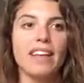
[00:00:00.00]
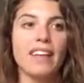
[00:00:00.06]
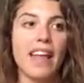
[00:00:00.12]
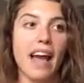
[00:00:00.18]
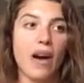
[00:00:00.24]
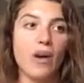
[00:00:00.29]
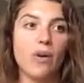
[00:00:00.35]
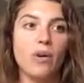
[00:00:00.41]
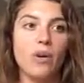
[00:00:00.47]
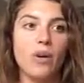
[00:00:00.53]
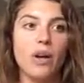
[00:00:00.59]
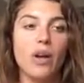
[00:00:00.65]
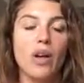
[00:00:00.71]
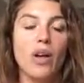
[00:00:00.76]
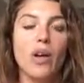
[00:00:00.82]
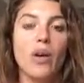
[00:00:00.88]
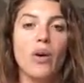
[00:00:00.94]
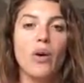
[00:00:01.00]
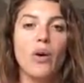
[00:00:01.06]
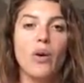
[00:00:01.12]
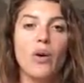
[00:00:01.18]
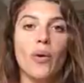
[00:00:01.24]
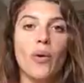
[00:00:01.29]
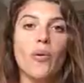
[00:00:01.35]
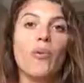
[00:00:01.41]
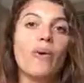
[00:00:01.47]
Now,
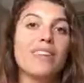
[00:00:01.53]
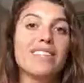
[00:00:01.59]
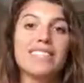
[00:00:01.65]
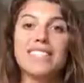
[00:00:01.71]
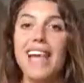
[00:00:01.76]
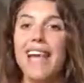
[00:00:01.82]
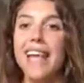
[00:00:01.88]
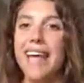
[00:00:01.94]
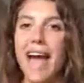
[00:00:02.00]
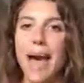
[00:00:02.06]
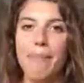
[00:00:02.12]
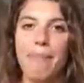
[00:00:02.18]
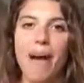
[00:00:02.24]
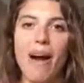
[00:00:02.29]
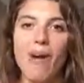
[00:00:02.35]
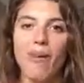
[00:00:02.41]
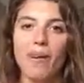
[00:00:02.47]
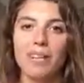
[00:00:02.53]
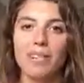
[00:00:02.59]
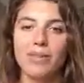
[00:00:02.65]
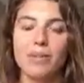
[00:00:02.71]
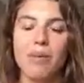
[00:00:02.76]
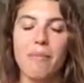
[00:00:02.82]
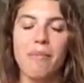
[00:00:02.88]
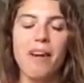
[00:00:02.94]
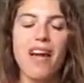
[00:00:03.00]
once they cap out, because
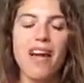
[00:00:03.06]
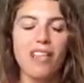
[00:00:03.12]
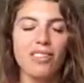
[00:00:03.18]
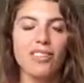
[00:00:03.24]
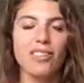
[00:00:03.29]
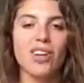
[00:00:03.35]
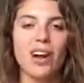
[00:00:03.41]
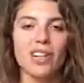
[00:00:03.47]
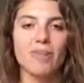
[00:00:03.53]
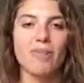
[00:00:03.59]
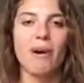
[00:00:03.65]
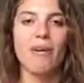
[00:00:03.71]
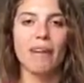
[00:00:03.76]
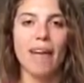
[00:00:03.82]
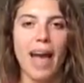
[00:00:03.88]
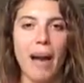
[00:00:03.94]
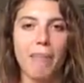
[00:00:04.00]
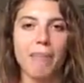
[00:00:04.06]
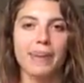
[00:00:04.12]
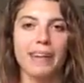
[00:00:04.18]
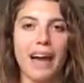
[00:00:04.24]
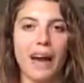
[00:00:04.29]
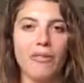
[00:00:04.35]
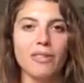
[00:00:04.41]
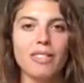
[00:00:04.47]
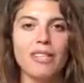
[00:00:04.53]
remember Heather talked about
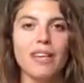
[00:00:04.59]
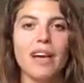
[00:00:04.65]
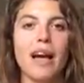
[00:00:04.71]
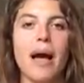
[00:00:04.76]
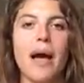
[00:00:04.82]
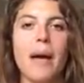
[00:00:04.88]
capping out,